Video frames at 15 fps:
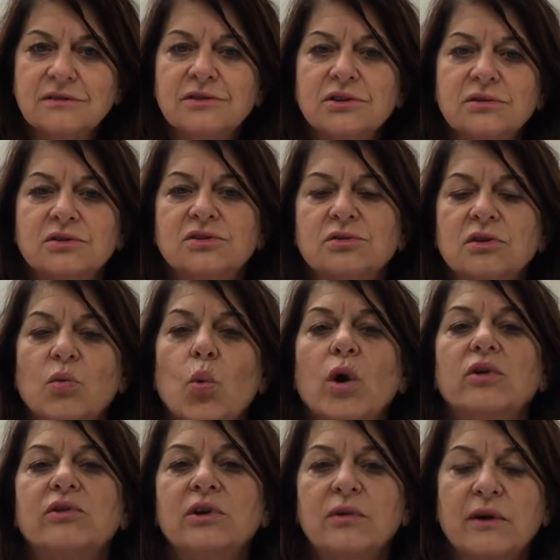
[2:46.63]
If they're sort of
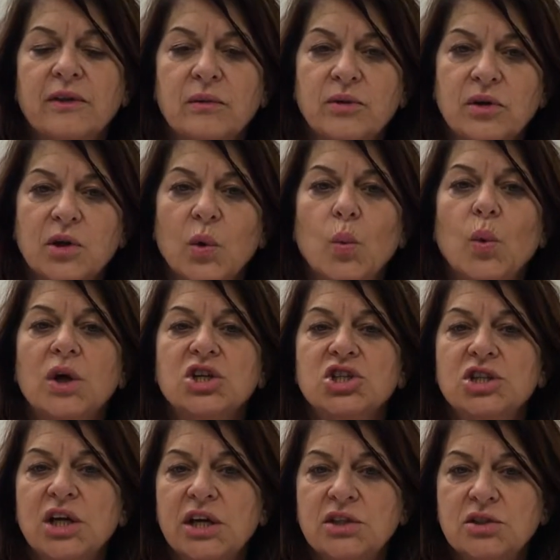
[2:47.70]
wandering around the building, what
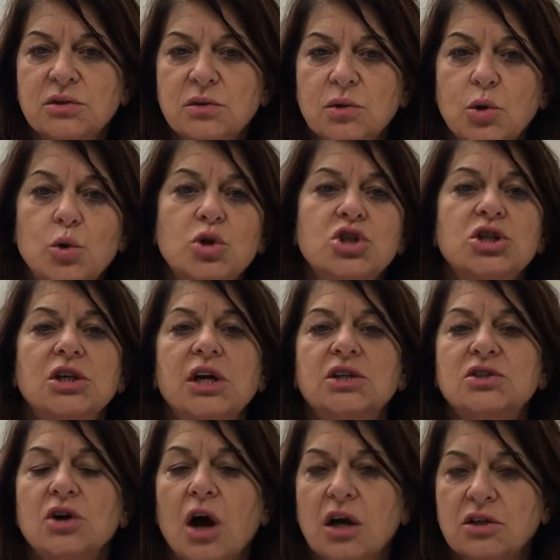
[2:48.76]
should I do? Who should I
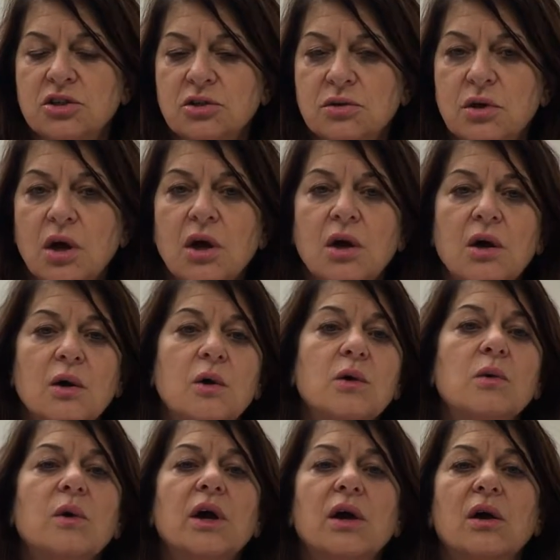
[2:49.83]
talk to? Who
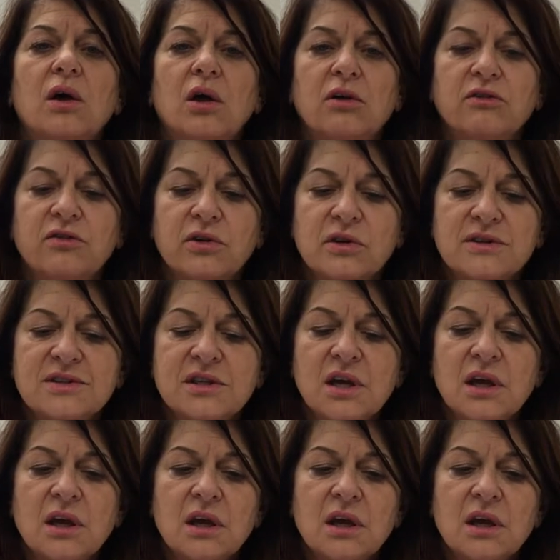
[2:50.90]
do I call first?